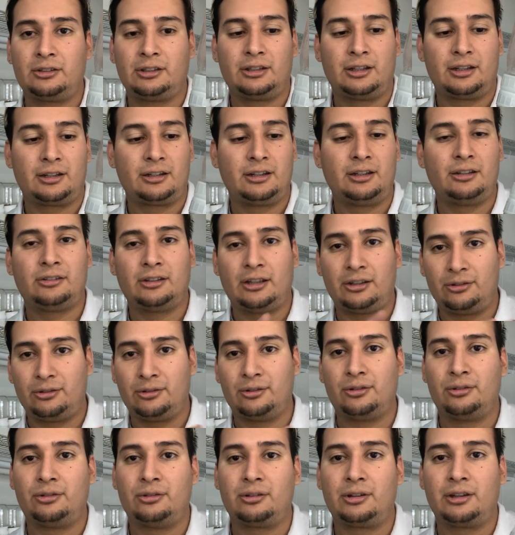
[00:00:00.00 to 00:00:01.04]
degrees as you
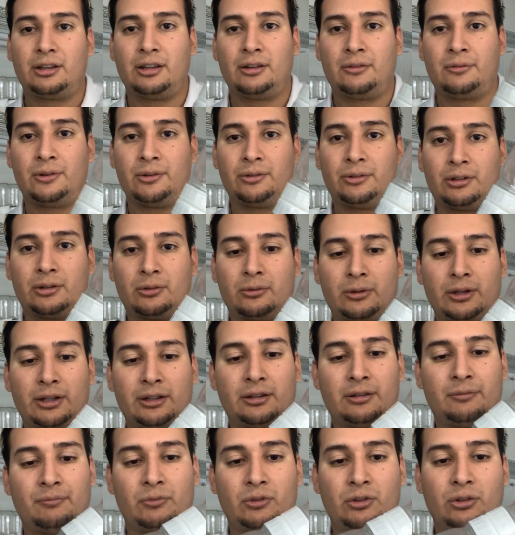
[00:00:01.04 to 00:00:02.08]
want to get the filter wet.
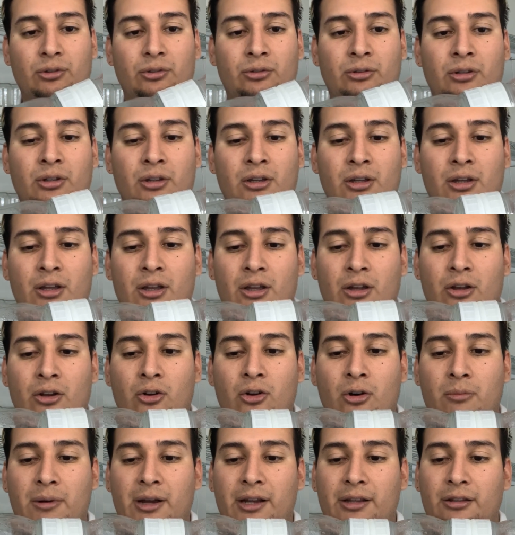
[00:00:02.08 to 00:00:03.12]
Just
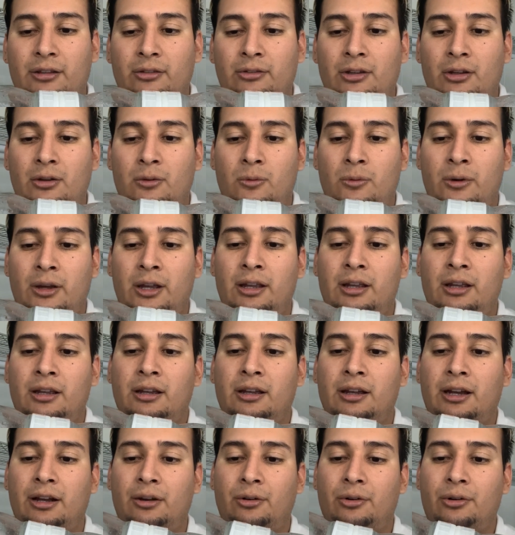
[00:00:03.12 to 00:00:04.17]
go back the same way
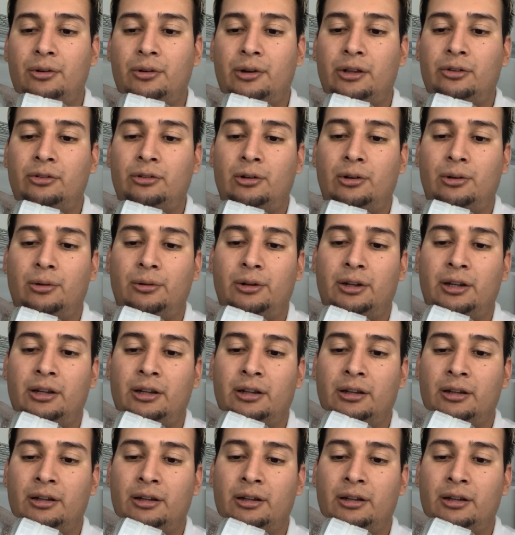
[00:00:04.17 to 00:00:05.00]
and go slowly.